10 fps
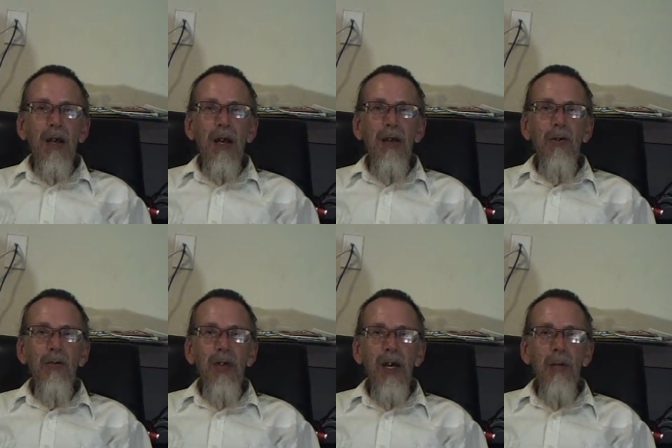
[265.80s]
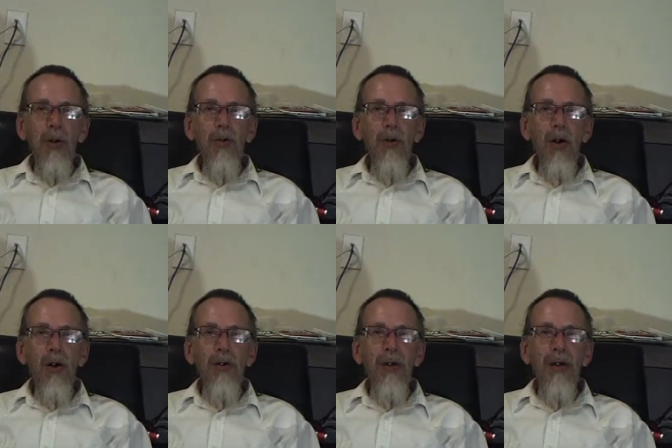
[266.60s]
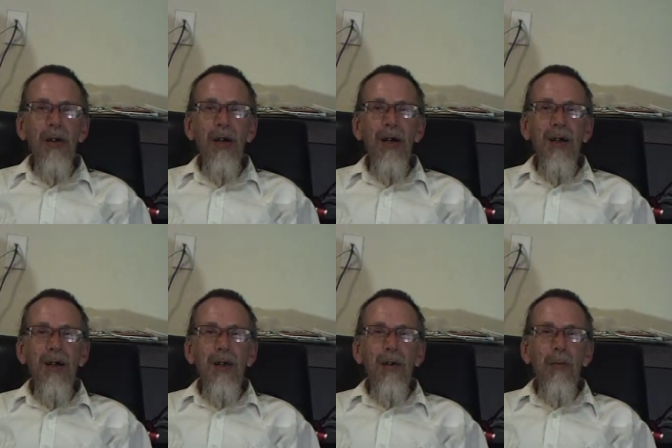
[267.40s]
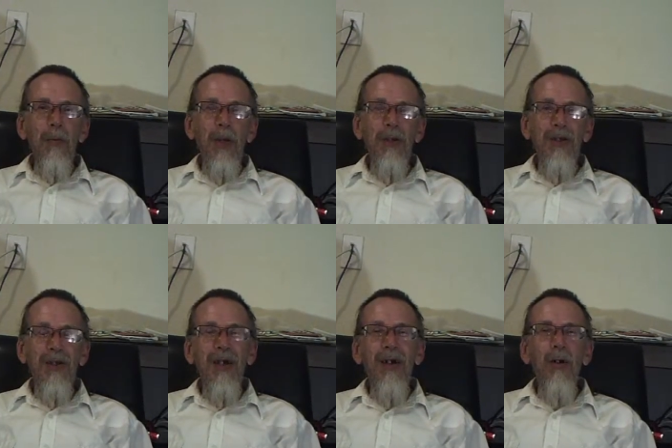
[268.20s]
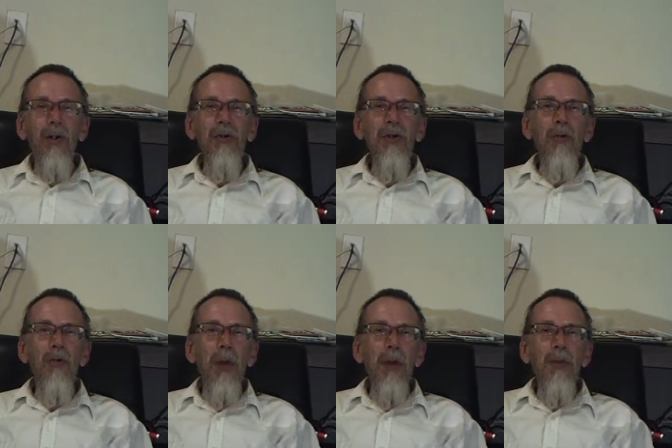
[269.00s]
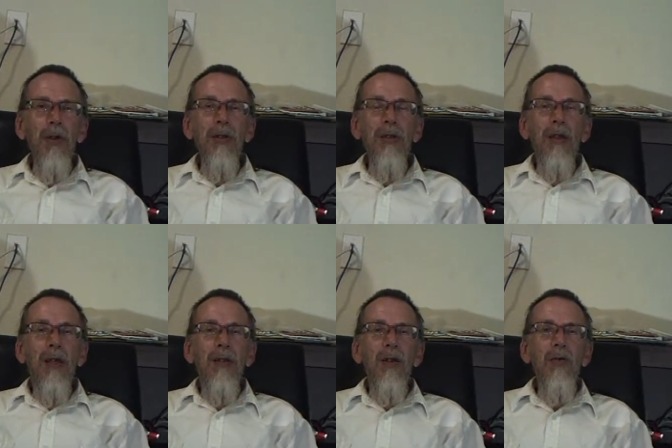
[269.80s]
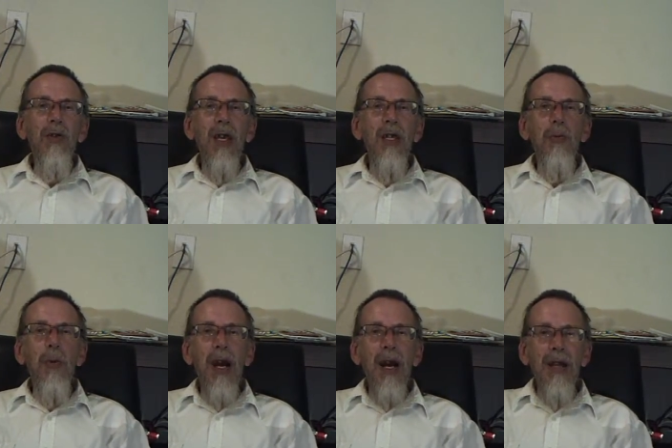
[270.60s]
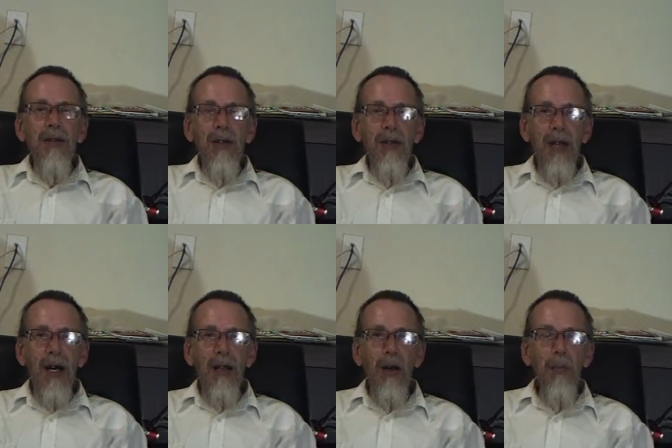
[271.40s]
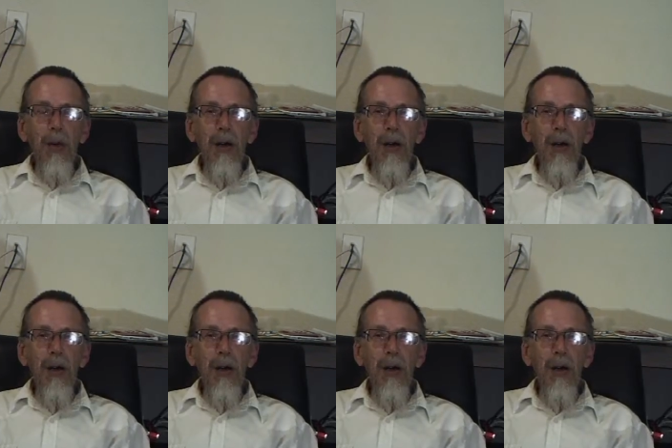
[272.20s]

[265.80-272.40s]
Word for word: And so time goes on, but also remember, in those days we had dial-up,